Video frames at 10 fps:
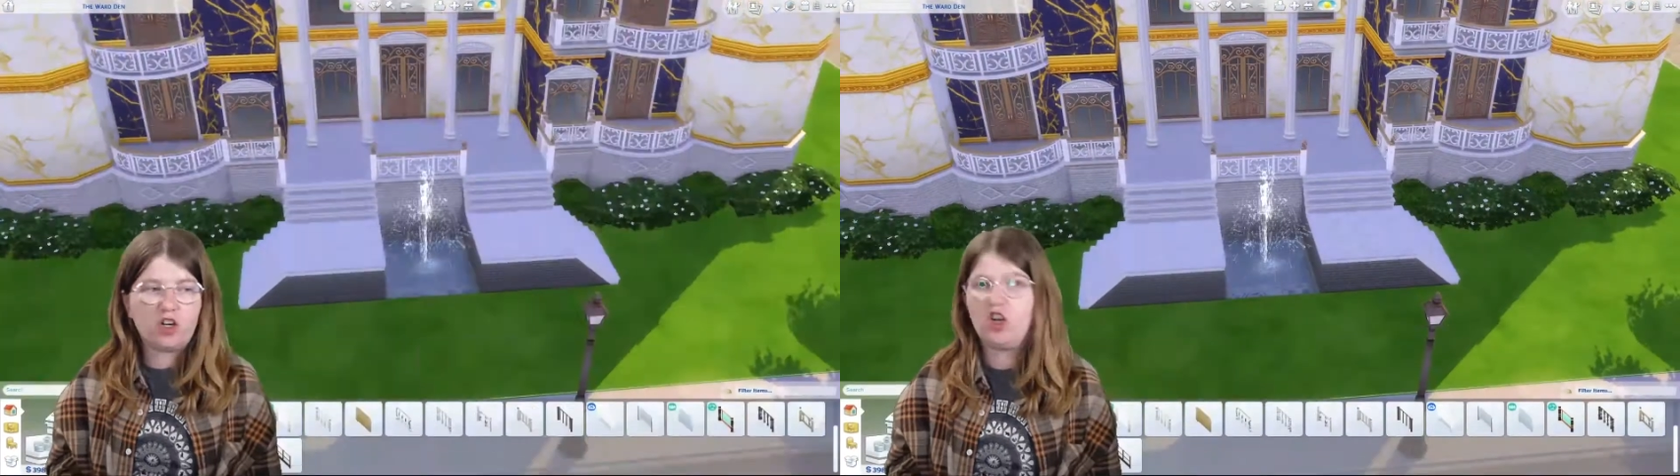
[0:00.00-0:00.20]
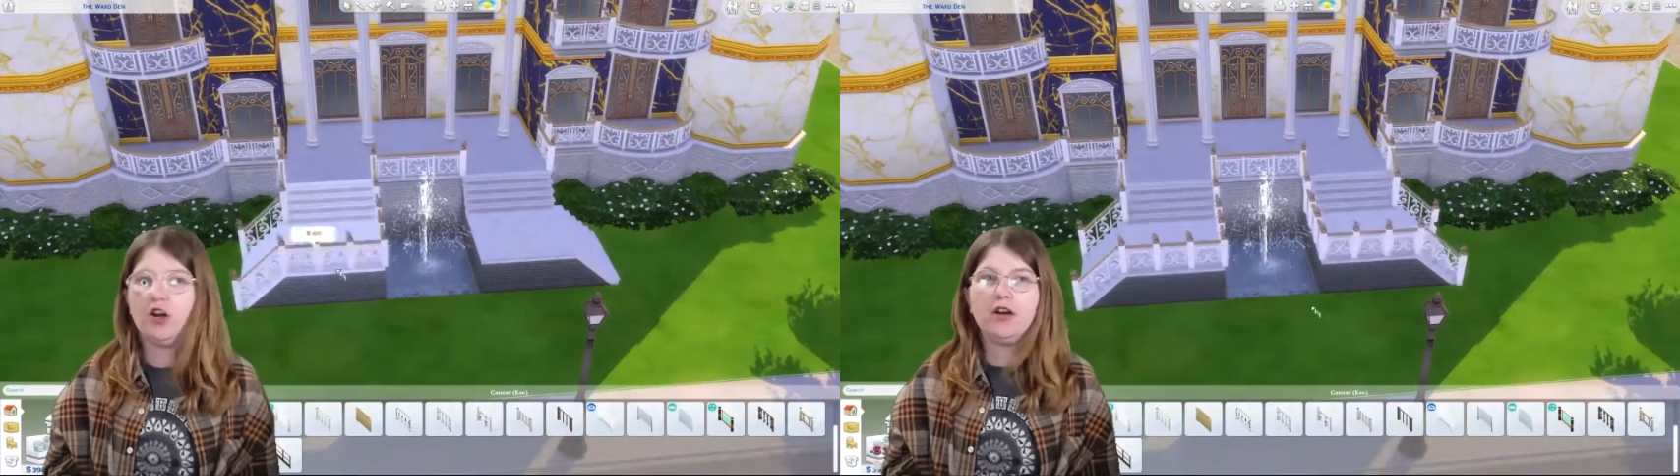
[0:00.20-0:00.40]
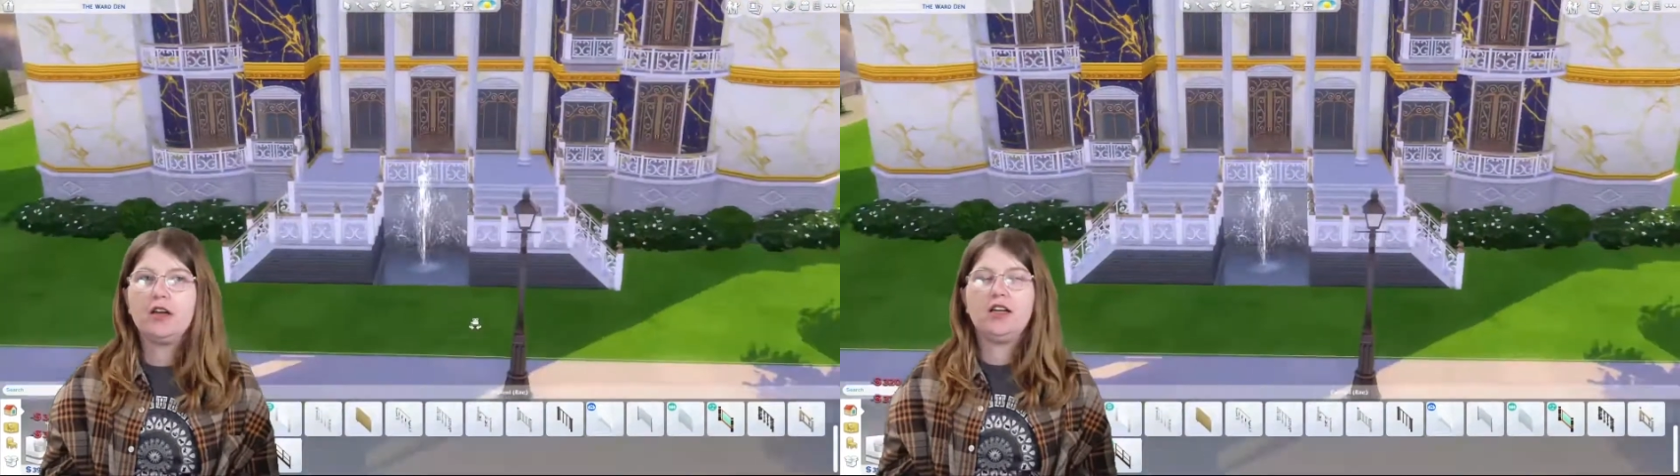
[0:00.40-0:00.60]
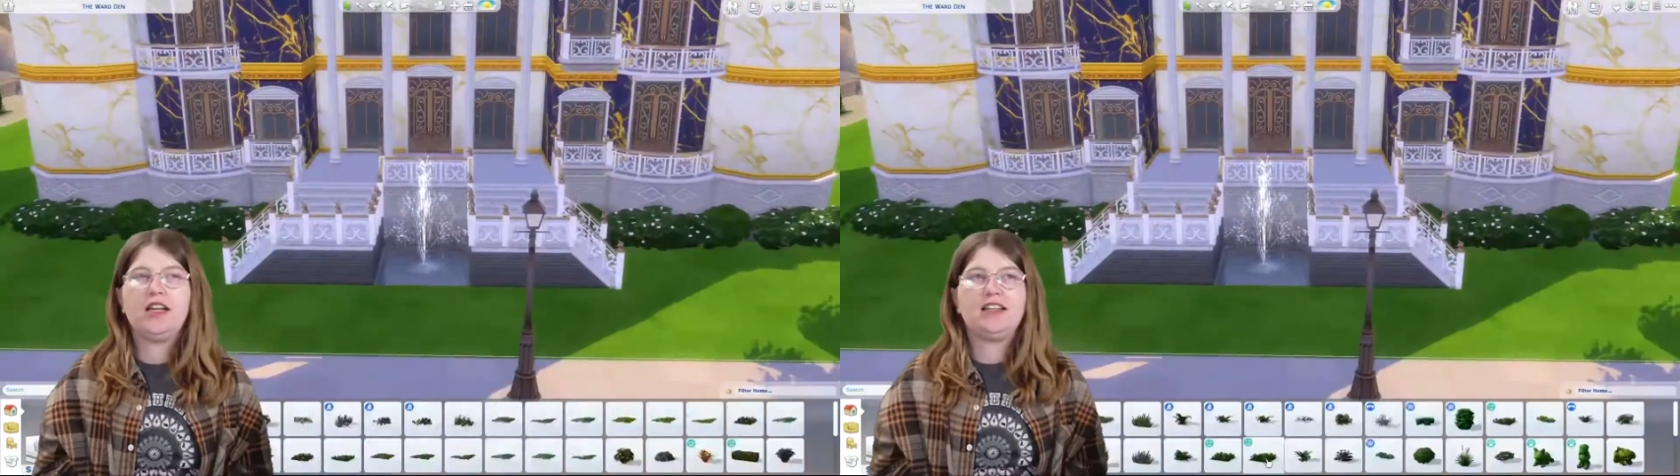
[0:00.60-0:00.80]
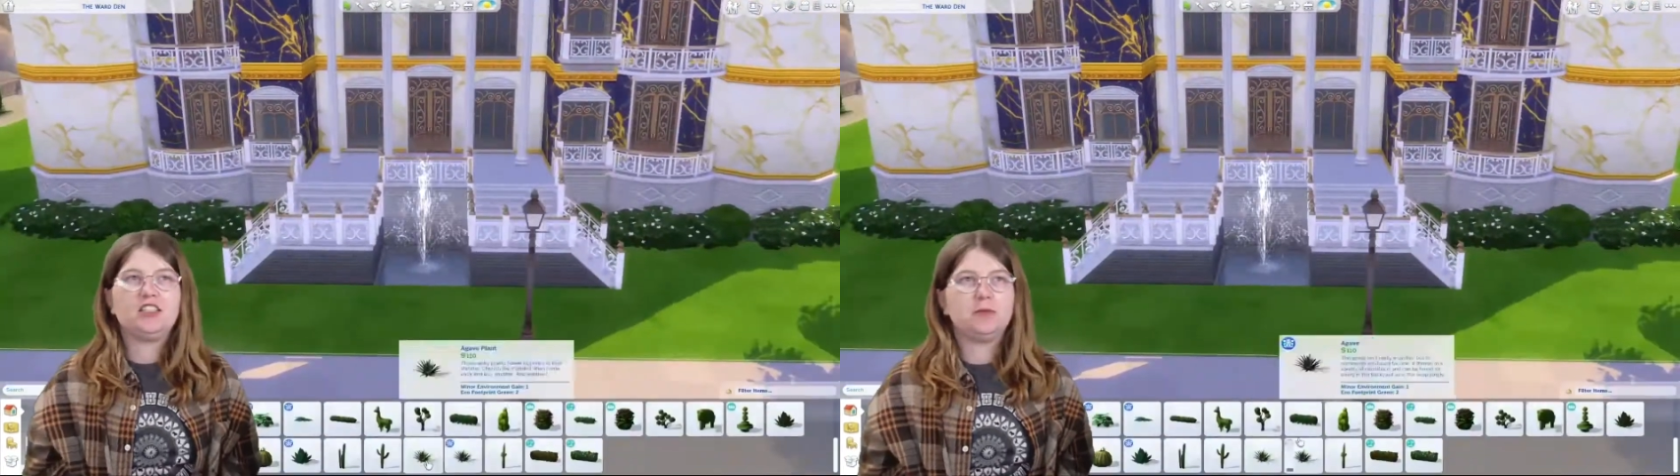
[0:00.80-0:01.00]

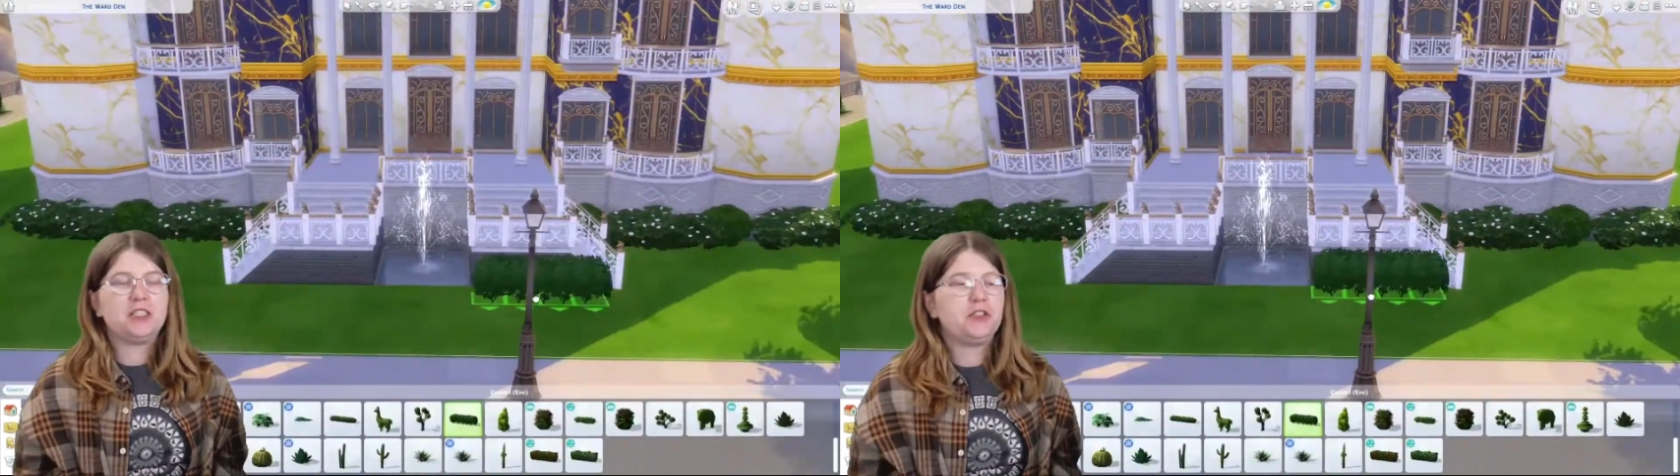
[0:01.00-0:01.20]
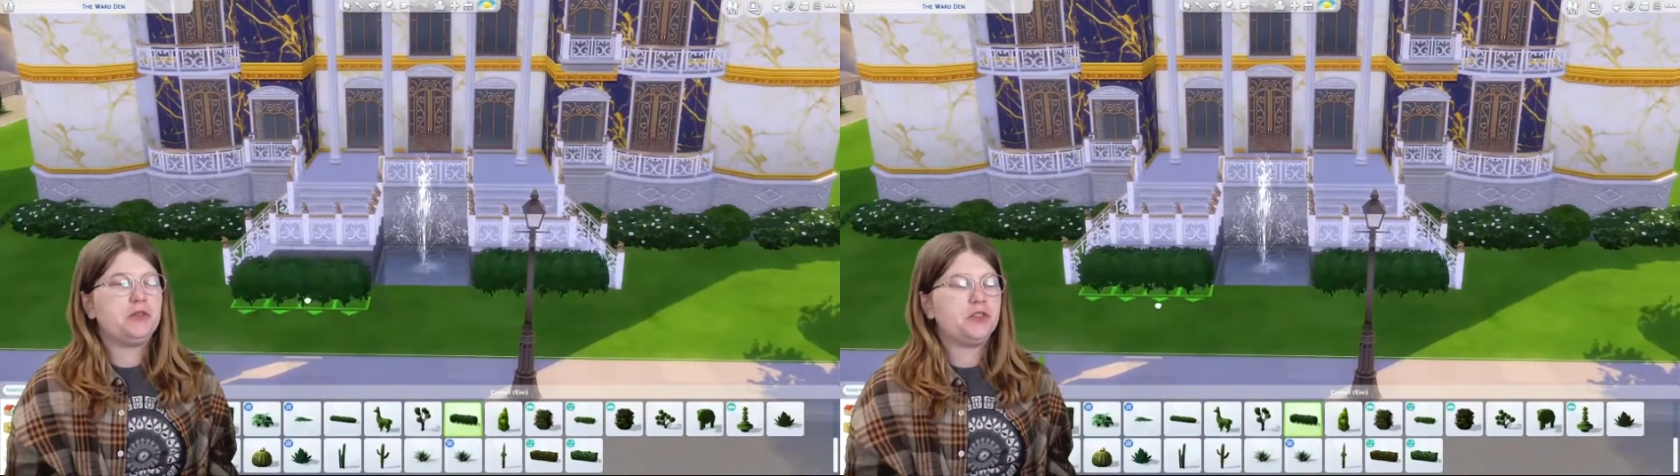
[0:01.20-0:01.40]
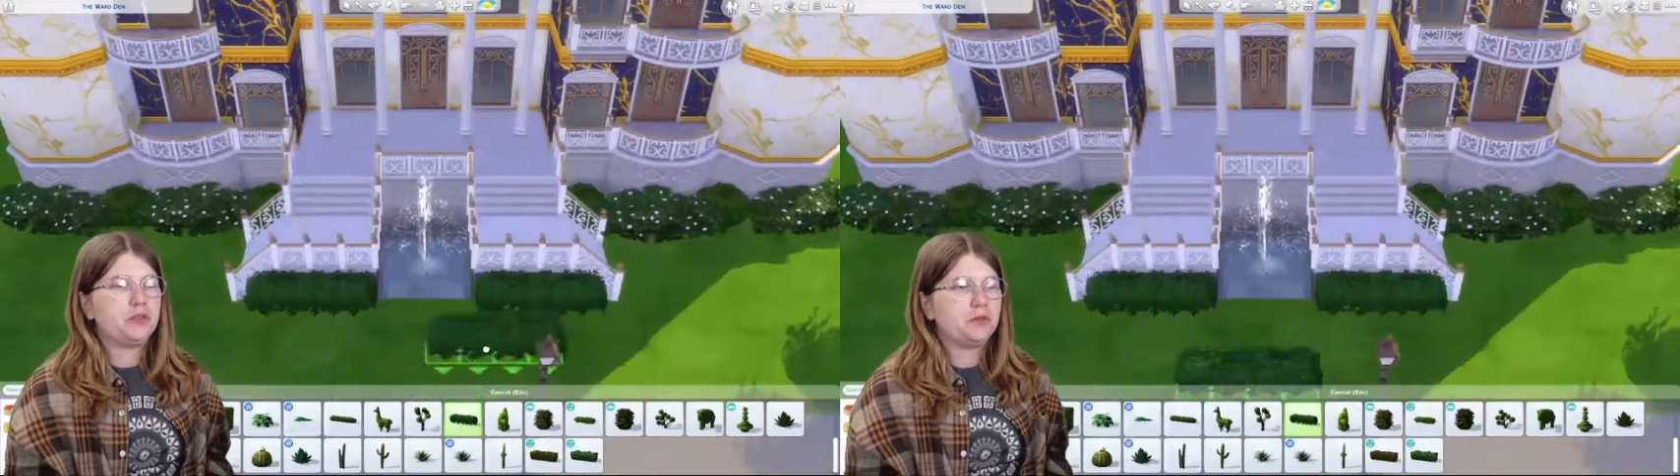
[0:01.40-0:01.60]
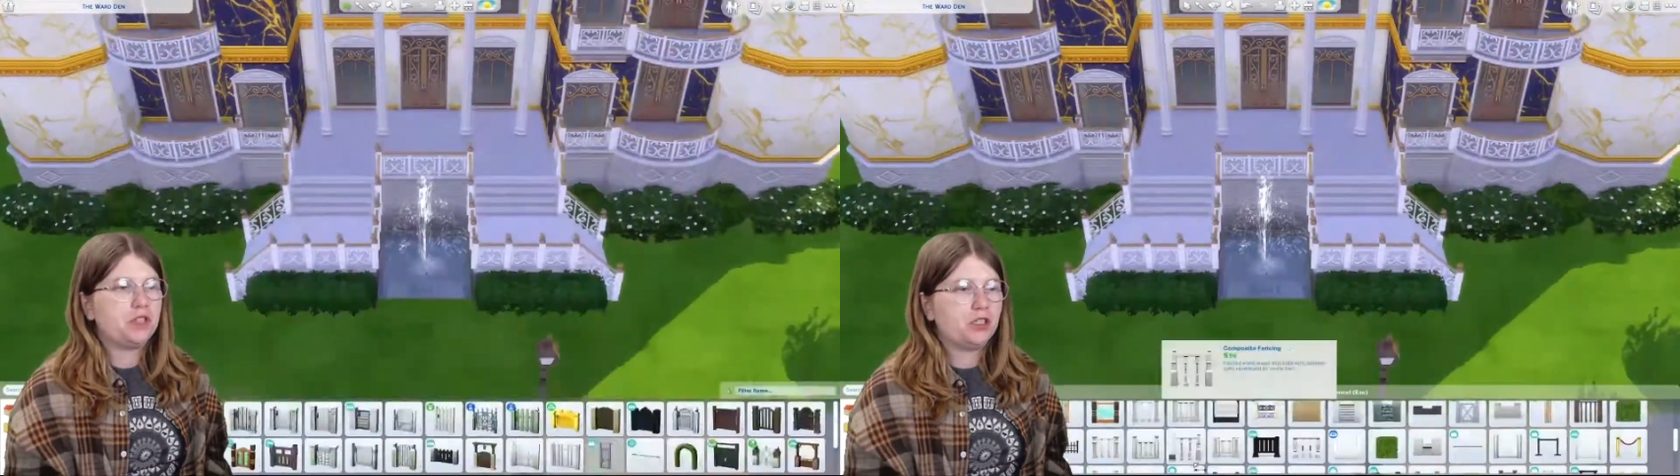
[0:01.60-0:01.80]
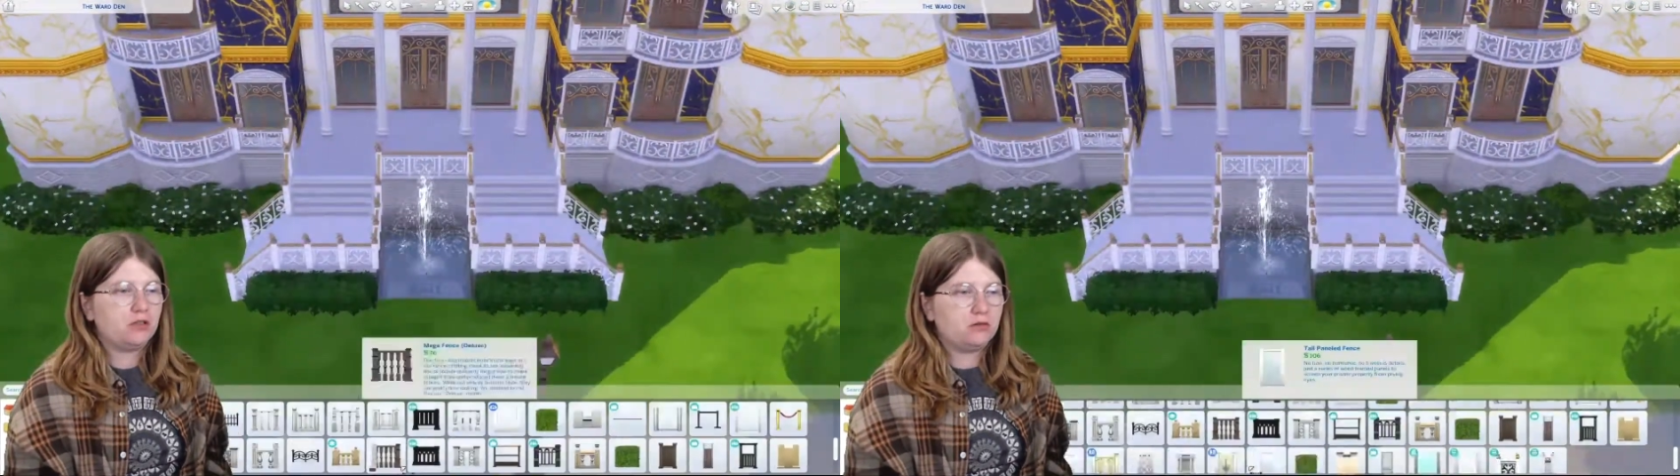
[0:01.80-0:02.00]
gardening to be done.